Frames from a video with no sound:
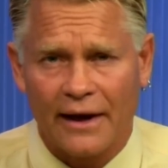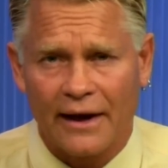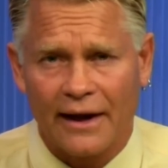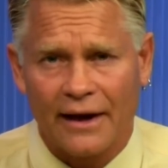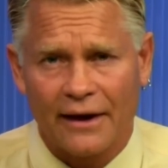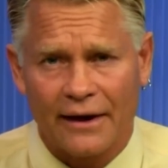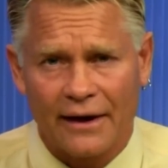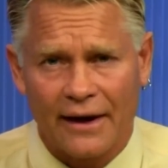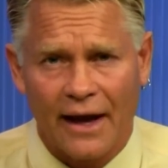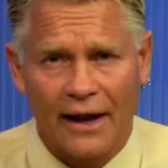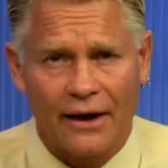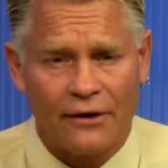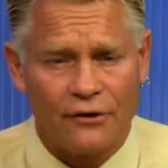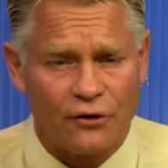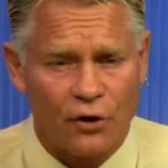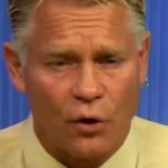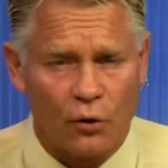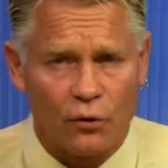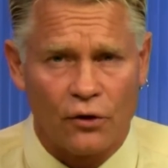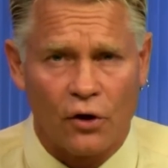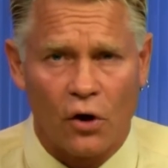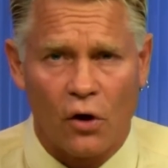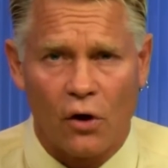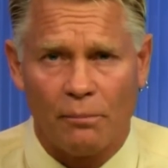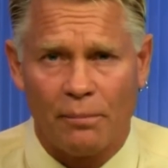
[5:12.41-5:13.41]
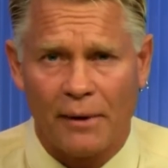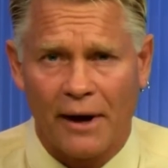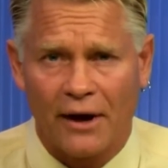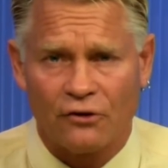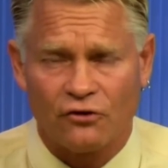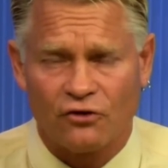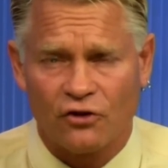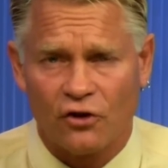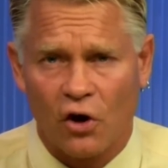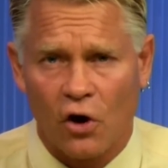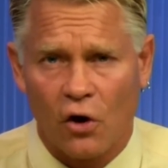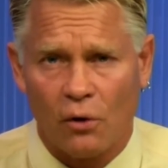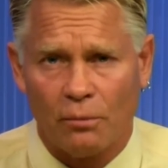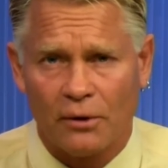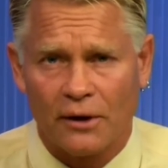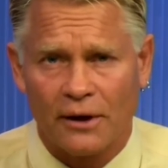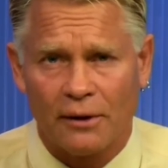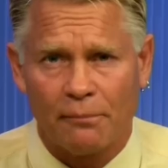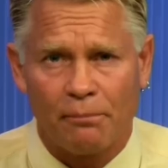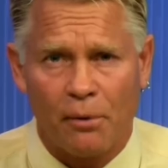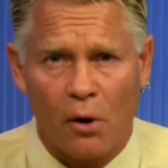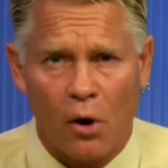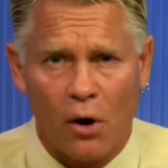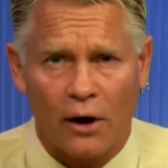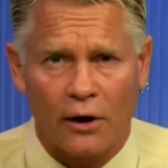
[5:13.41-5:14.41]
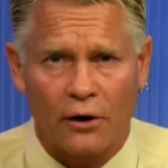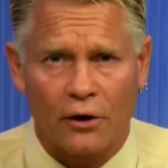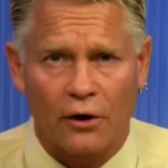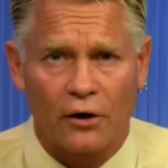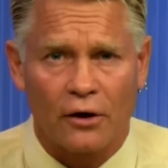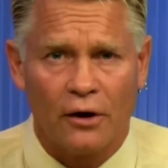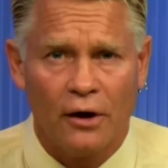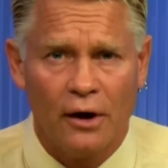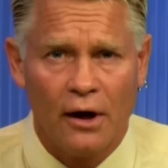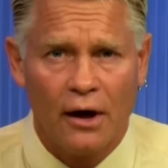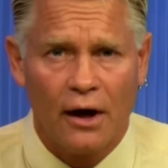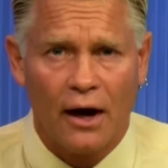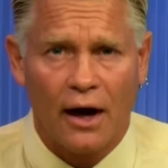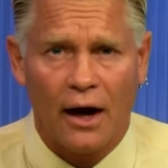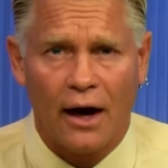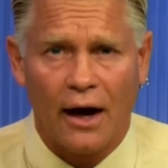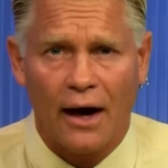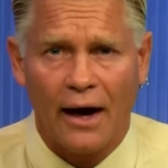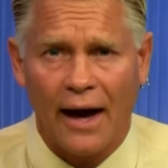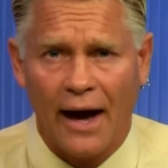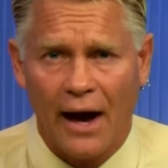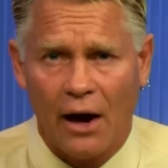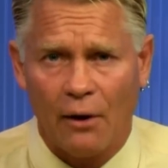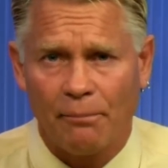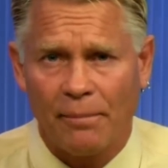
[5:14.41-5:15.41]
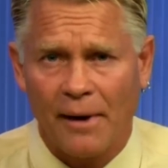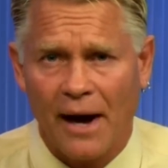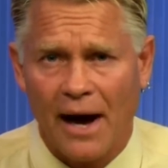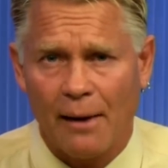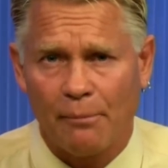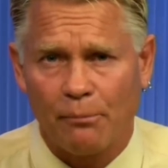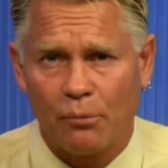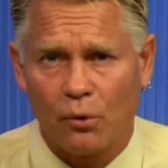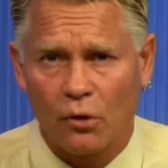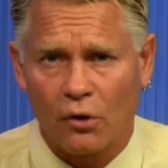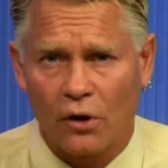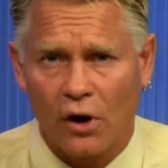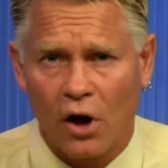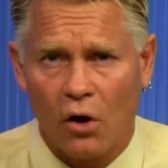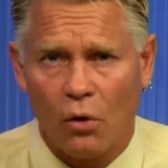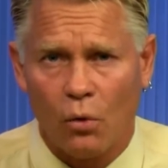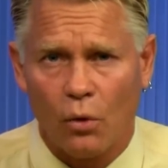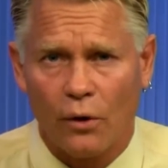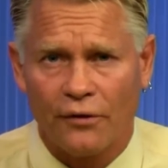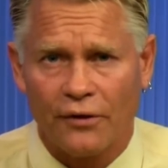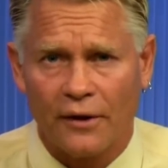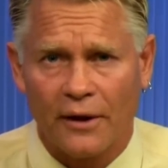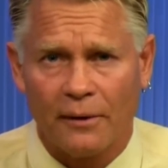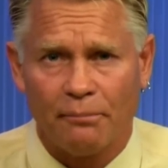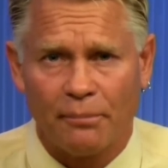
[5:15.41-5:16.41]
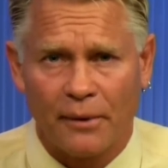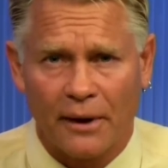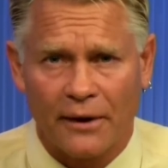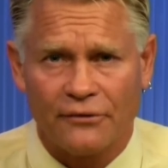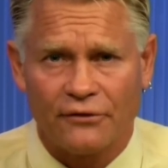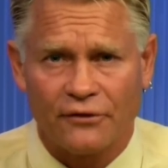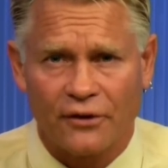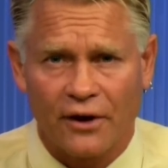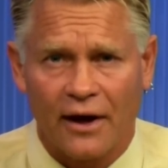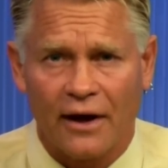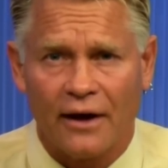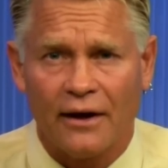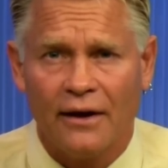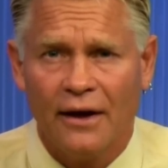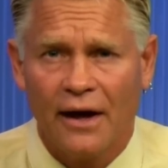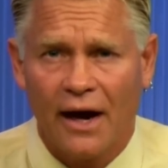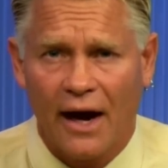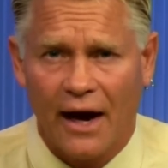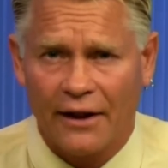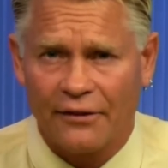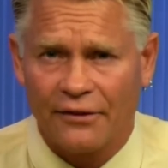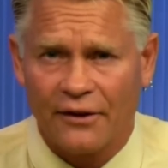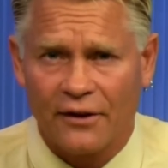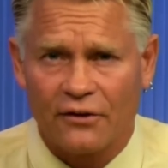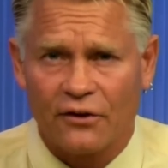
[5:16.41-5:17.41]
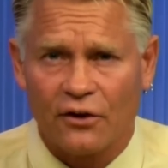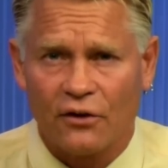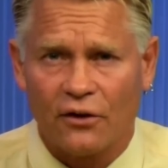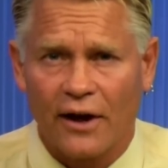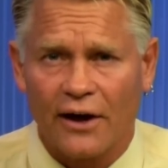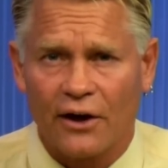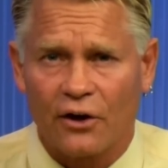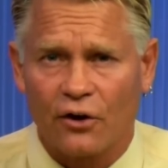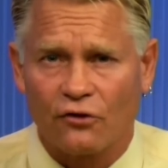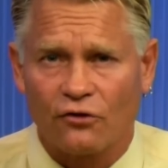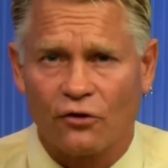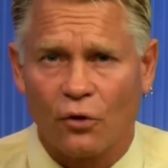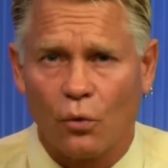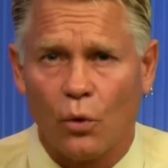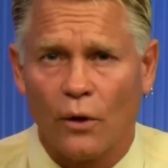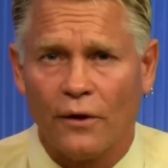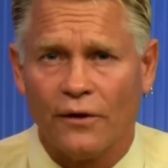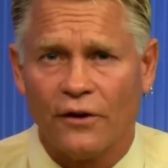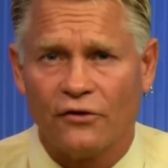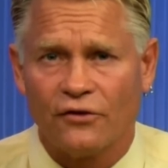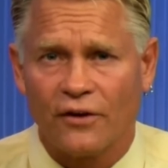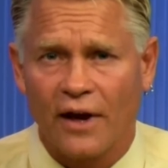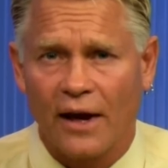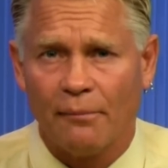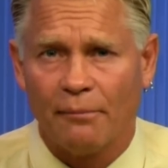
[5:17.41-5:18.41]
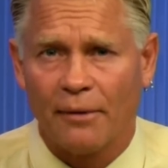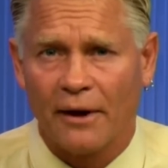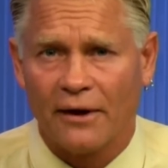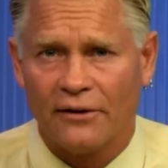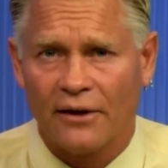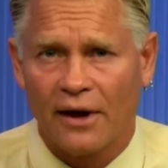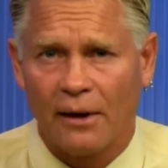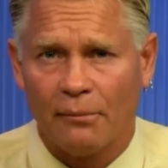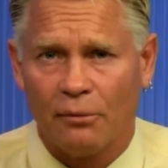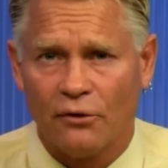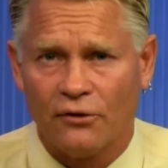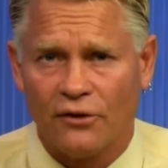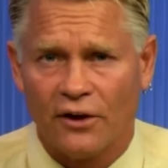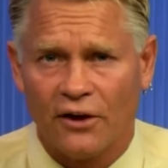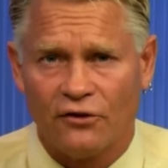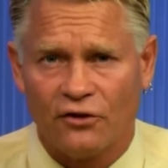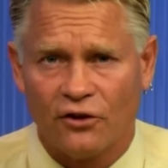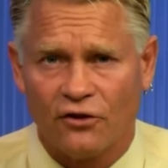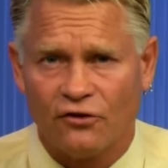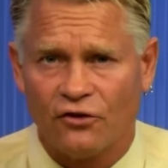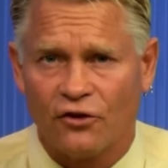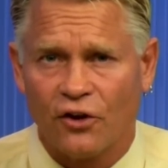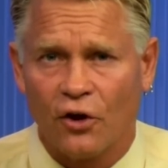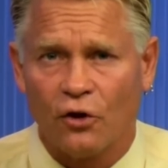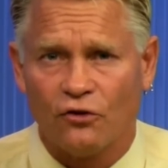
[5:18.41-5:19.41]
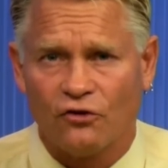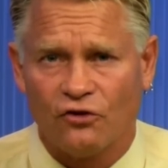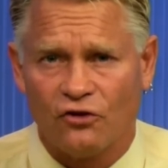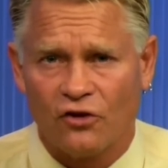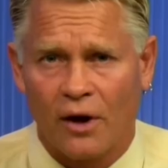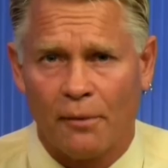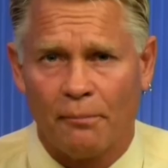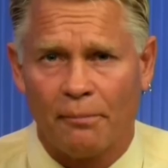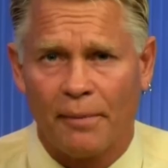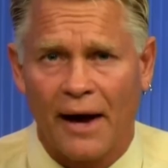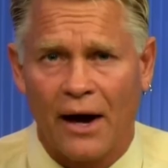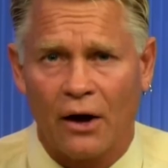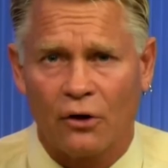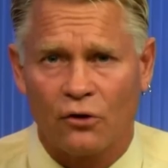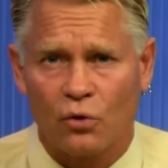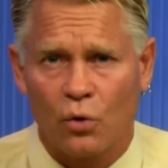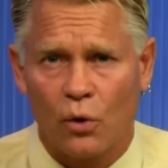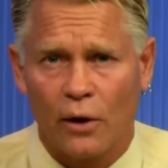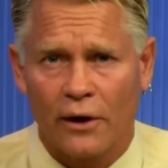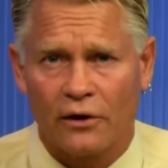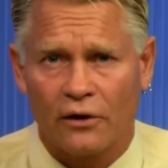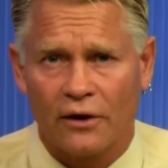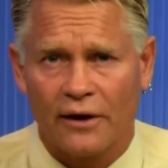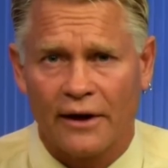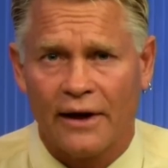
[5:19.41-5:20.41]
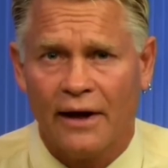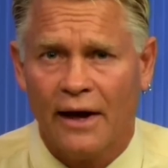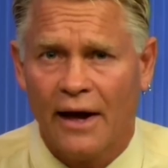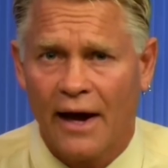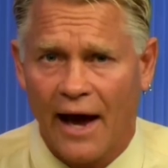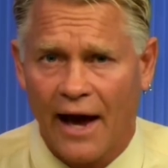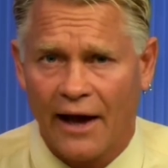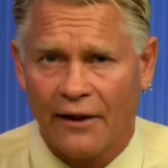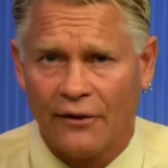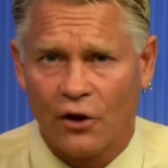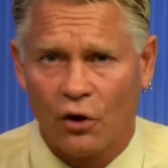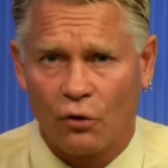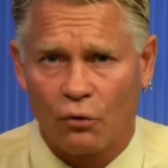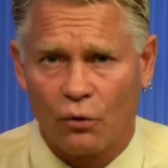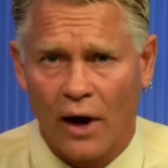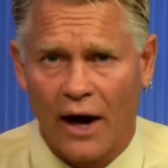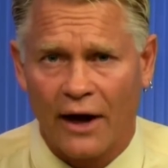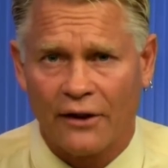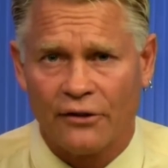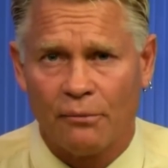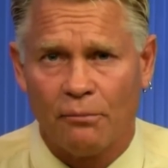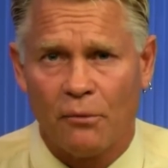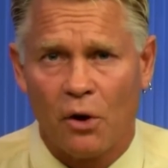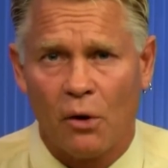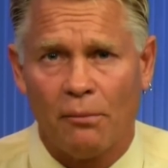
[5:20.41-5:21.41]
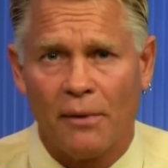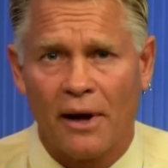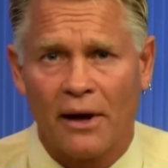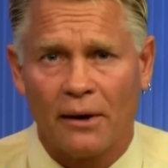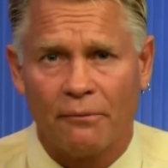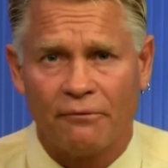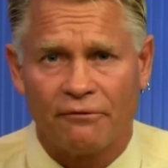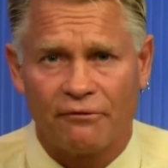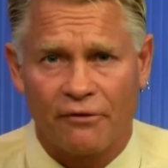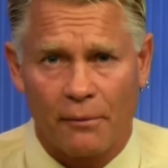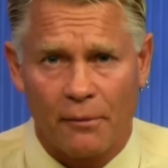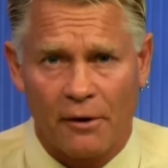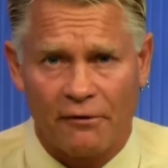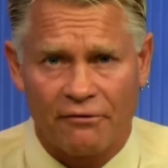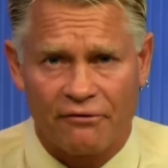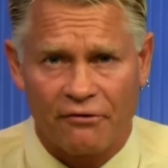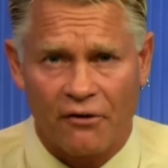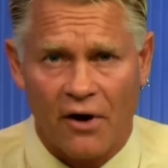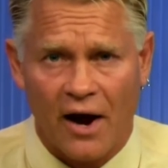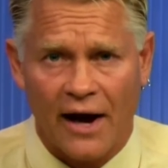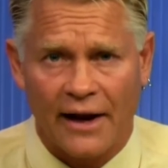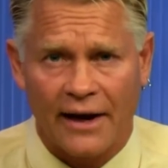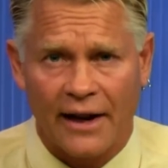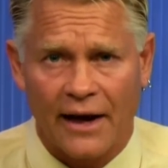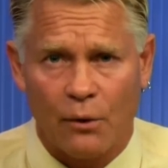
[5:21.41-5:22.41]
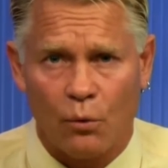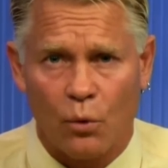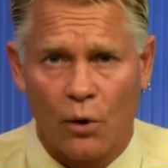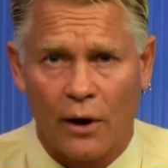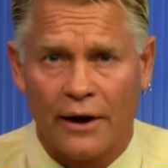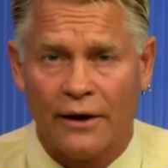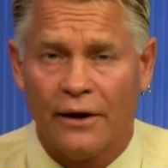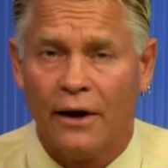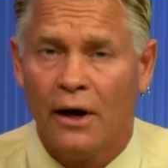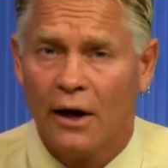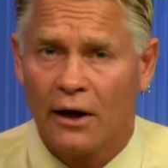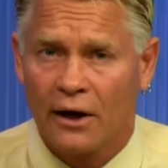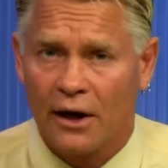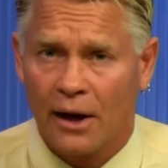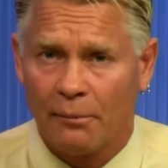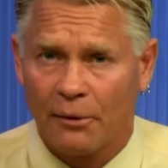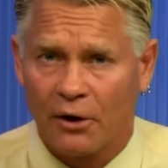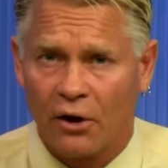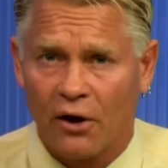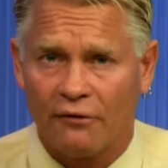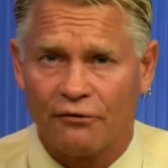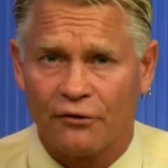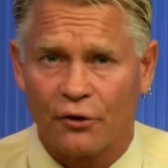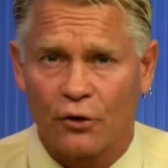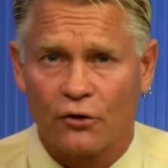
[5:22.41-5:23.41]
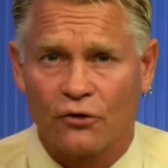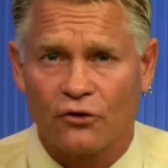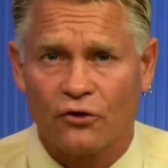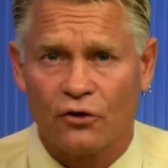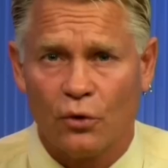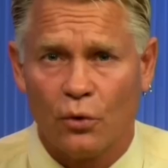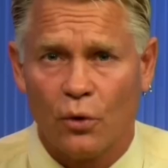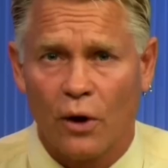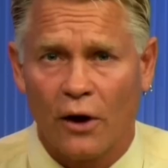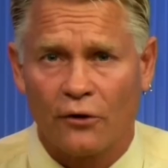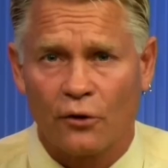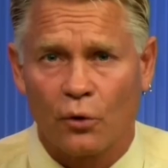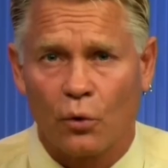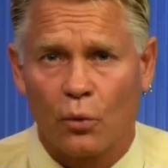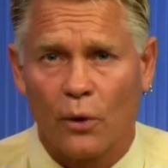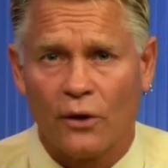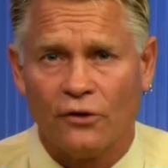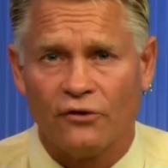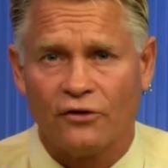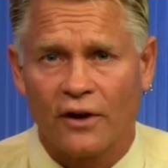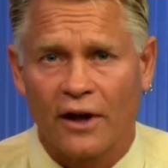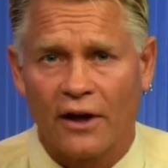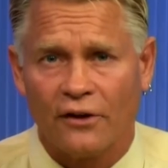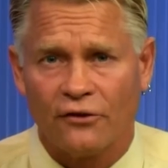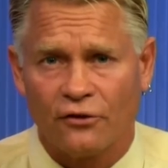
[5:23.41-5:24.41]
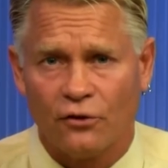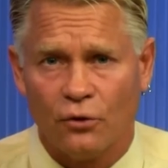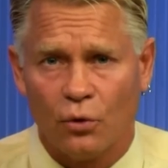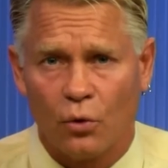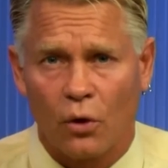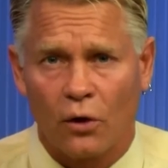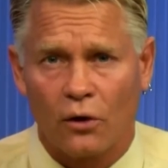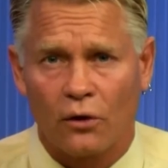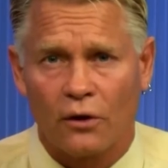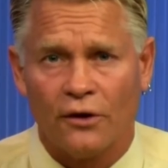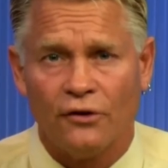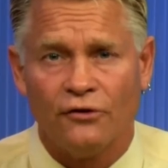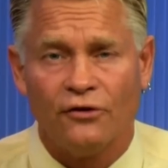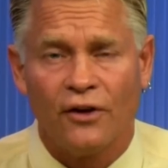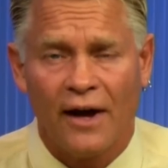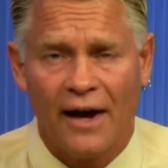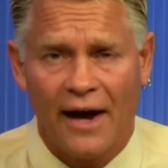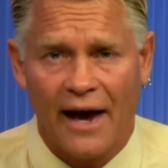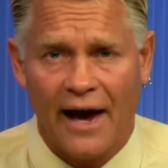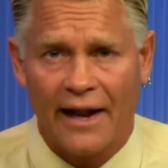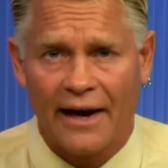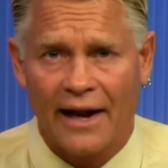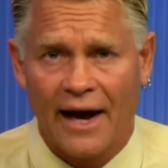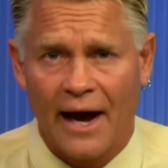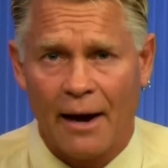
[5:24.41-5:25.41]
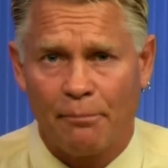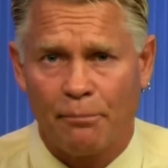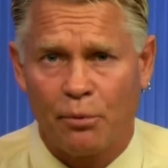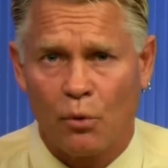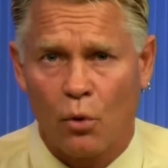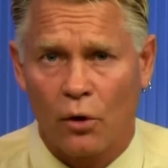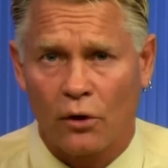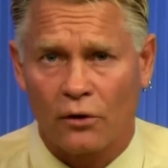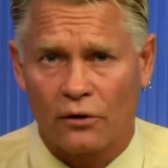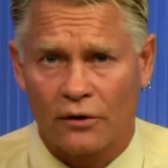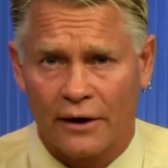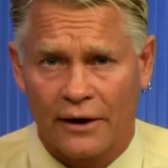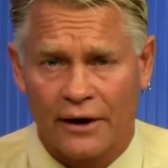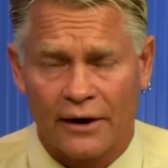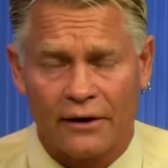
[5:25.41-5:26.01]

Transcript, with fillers: And again, don't know about Ginobili and Parker, uh, how Pop will go with it. But uh, I think the Lakers will win this game by double digits. They'll jump out quickly, and they'll ride the momentum from a Friday win, coming off their two other wins against New Orleans and at Portland.